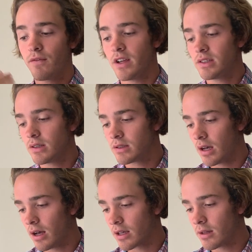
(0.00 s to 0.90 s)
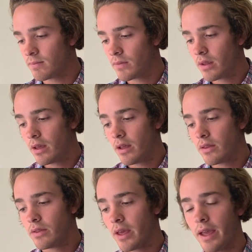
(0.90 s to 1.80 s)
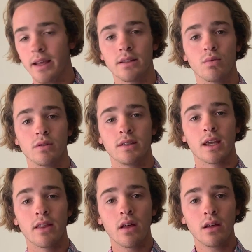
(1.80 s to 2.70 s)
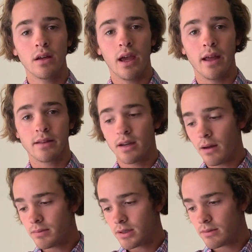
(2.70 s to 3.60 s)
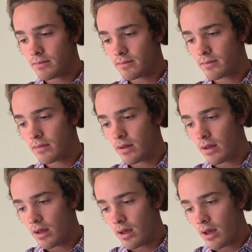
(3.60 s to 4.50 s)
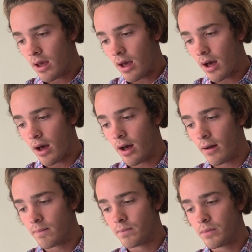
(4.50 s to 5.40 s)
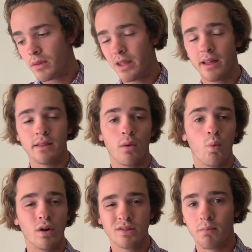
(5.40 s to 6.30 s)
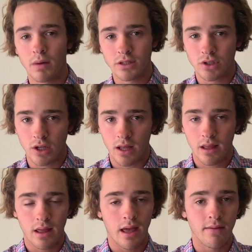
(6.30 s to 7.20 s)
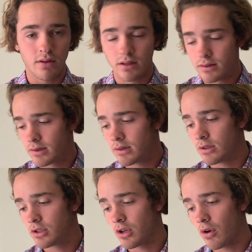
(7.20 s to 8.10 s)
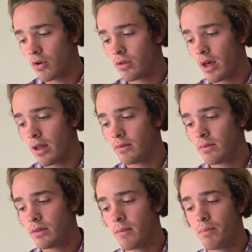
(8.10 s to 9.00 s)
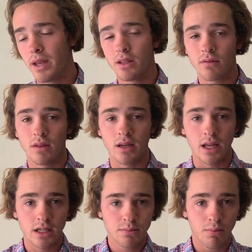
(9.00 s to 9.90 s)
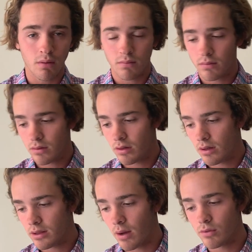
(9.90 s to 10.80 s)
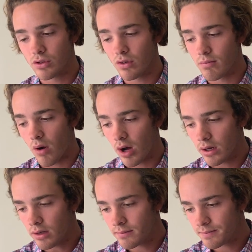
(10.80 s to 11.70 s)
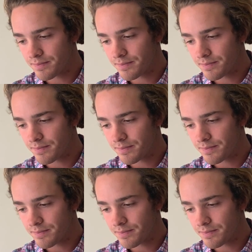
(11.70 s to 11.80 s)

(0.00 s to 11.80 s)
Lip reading: facing the target, the hands were together and cupped. There wasn't much evidence to show that the bending of the knees, but that was only minor.